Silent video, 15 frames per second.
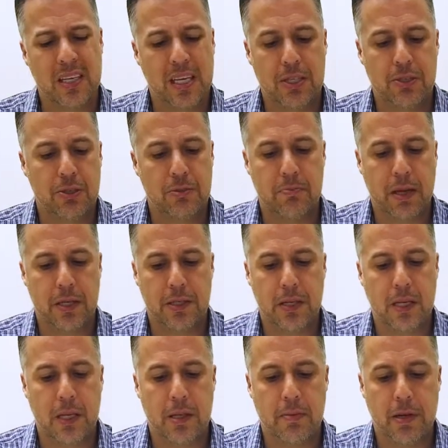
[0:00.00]
And that's just
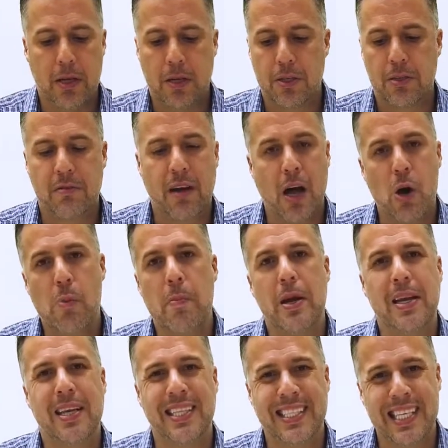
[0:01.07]
basically because of how
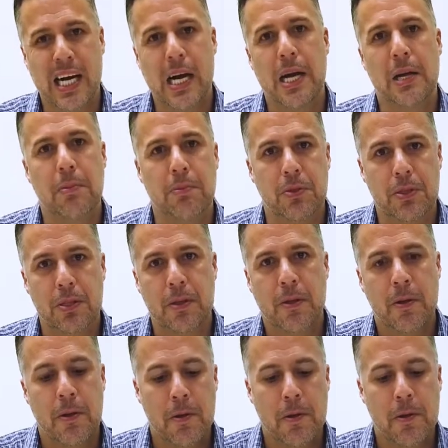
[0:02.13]
many times